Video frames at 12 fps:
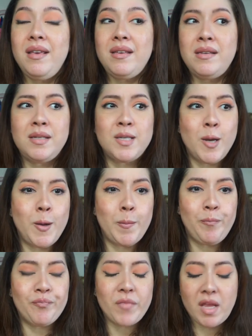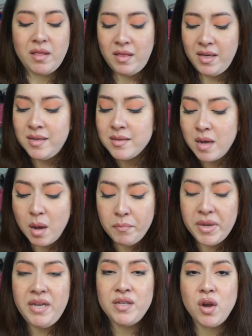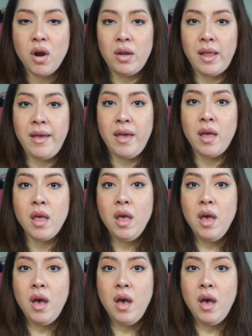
is, these companies are like,